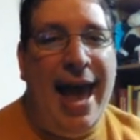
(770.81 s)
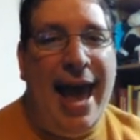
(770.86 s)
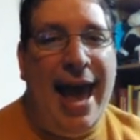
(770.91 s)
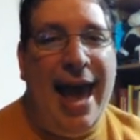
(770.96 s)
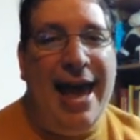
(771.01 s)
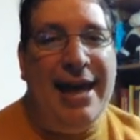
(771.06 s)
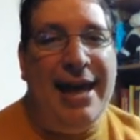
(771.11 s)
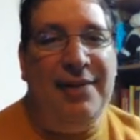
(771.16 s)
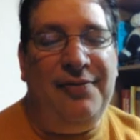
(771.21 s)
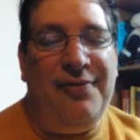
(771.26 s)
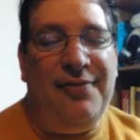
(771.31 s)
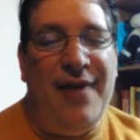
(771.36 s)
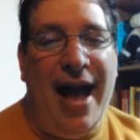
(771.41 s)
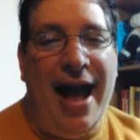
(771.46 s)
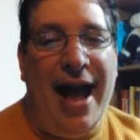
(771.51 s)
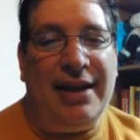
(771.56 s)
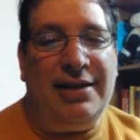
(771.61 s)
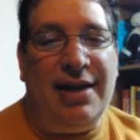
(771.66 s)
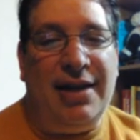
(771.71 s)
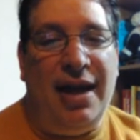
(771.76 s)
And in
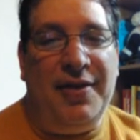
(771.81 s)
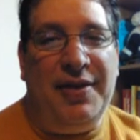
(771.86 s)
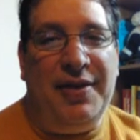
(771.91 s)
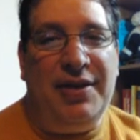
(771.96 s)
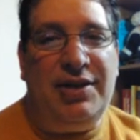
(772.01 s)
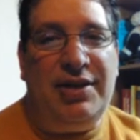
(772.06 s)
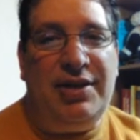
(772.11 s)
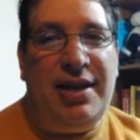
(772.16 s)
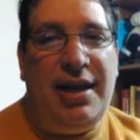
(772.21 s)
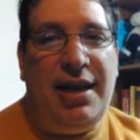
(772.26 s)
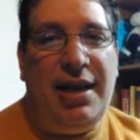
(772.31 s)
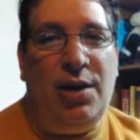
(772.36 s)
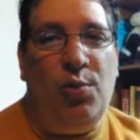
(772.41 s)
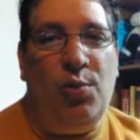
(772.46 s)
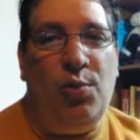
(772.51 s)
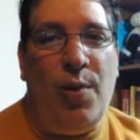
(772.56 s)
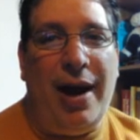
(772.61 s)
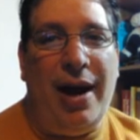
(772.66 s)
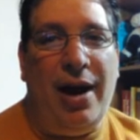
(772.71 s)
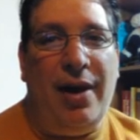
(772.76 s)
fact, the
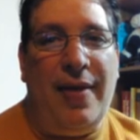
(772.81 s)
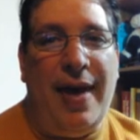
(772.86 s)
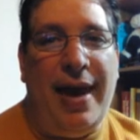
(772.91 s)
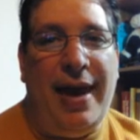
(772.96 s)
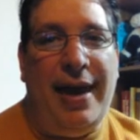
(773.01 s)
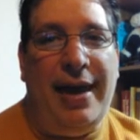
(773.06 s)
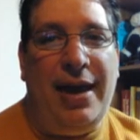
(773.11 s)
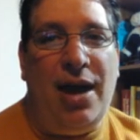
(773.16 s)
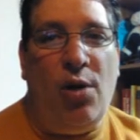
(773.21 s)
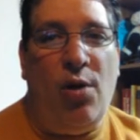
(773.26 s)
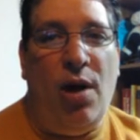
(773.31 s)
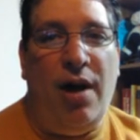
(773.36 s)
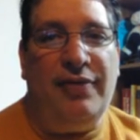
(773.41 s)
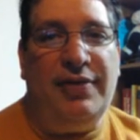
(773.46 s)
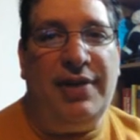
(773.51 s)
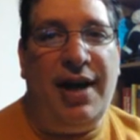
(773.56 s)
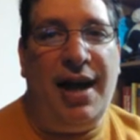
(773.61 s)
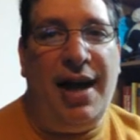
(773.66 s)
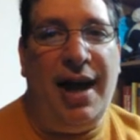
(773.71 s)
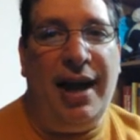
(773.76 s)
scene where they go off
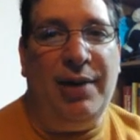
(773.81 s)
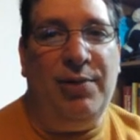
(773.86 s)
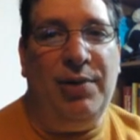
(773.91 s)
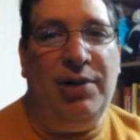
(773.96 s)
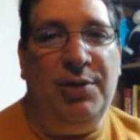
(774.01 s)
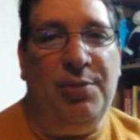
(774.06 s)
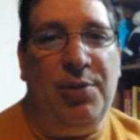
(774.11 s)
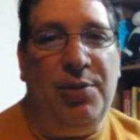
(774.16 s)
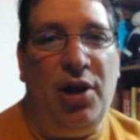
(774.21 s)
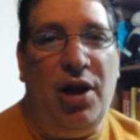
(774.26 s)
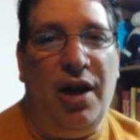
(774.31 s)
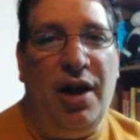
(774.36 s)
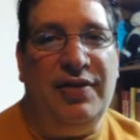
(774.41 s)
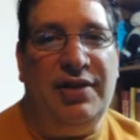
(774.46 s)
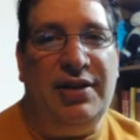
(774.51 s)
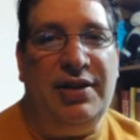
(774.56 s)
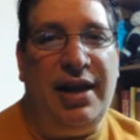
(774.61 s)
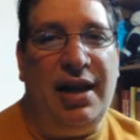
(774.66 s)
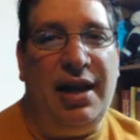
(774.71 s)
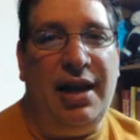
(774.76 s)
to Hollywood to blow off
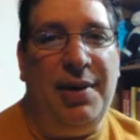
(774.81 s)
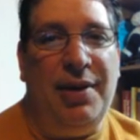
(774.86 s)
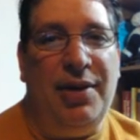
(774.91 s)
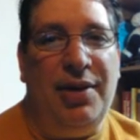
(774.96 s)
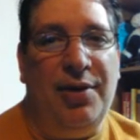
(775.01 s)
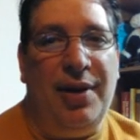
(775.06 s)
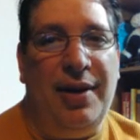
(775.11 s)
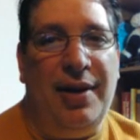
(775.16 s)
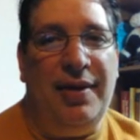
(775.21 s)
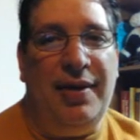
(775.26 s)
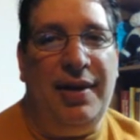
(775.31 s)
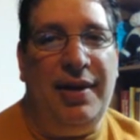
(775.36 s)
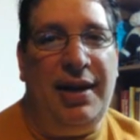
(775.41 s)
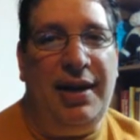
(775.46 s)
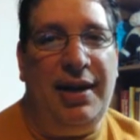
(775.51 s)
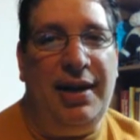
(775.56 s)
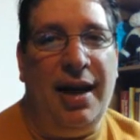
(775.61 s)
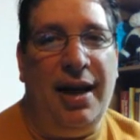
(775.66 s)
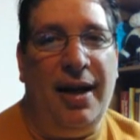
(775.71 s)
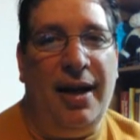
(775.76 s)
steam, and they're in
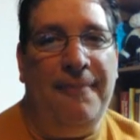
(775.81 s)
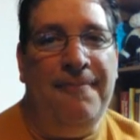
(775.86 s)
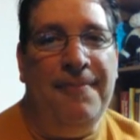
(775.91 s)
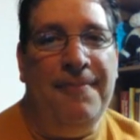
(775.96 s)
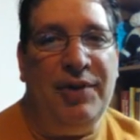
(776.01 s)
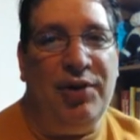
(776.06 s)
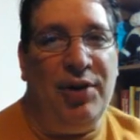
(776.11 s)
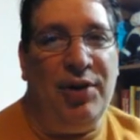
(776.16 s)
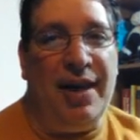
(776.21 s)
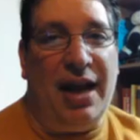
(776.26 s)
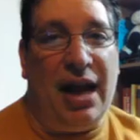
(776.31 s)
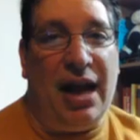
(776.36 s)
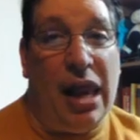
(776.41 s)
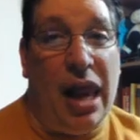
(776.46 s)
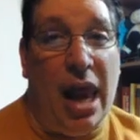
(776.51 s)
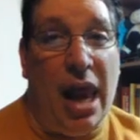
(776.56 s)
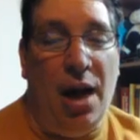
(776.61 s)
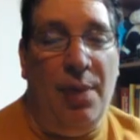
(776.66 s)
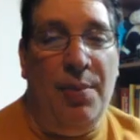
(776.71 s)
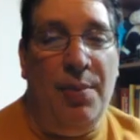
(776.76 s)
the
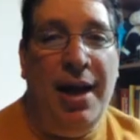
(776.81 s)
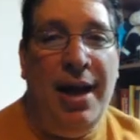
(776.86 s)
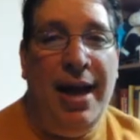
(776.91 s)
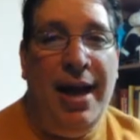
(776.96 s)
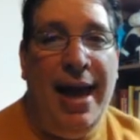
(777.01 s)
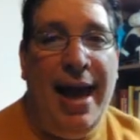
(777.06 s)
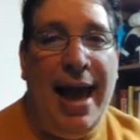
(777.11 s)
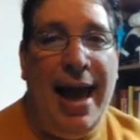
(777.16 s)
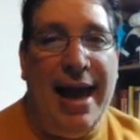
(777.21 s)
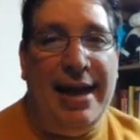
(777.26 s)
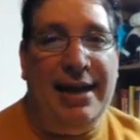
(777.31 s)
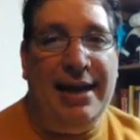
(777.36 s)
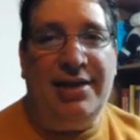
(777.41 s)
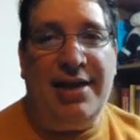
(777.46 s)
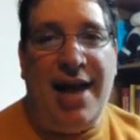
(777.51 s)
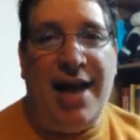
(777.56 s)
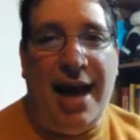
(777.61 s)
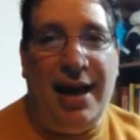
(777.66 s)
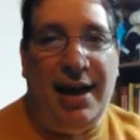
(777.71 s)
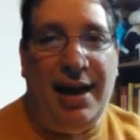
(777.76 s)
club, and it's
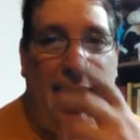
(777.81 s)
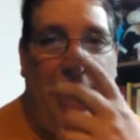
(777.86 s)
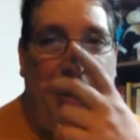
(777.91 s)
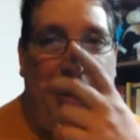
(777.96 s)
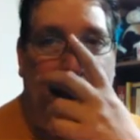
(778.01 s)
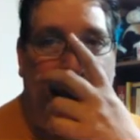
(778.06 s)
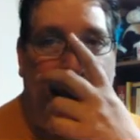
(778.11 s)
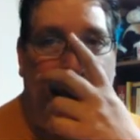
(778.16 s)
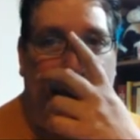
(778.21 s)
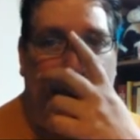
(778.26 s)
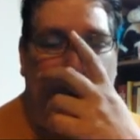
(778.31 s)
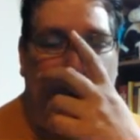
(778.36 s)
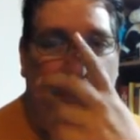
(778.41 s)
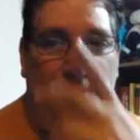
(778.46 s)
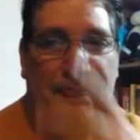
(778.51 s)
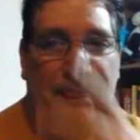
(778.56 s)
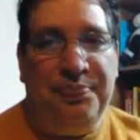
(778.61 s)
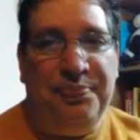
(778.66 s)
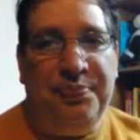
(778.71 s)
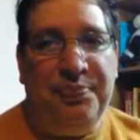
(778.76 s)
kind of like
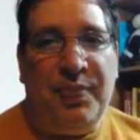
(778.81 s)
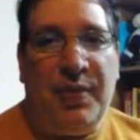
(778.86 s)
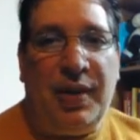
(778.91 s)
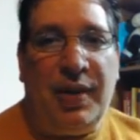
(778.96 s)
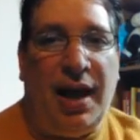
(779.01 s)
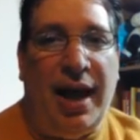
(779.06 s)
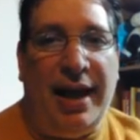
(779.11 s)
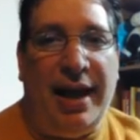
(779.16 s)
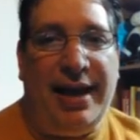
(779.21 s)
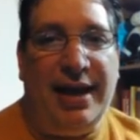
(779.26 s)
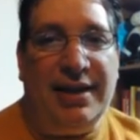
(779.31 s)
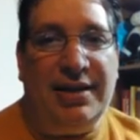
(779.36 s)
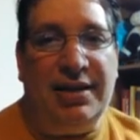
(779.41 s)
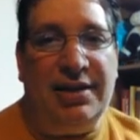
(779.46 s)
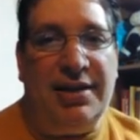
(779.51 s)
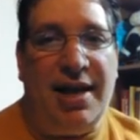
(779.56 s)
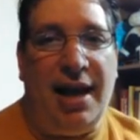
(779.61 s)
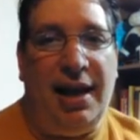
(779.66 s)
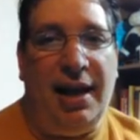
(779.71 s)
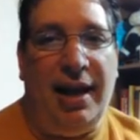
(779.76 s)
I guess
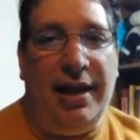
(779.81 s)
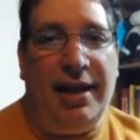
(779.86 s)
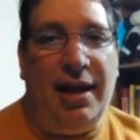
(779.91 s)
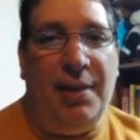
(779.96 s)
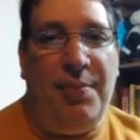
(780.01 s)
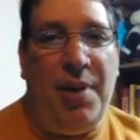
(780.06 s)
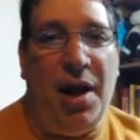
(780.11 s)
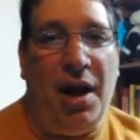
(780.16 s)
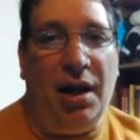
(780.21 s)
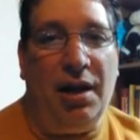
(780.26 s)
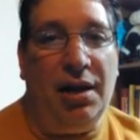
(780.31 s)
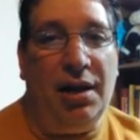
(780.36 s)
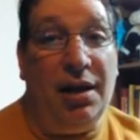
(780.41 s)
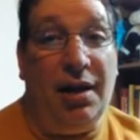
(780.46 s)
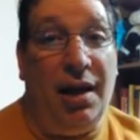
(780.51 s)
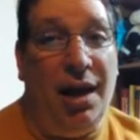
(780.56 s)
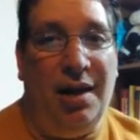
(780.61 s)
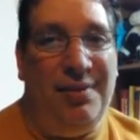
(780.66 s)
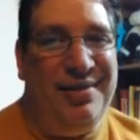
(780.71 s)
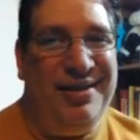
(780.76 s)
it's kind of like a punk
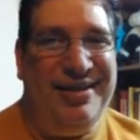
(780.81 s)
club.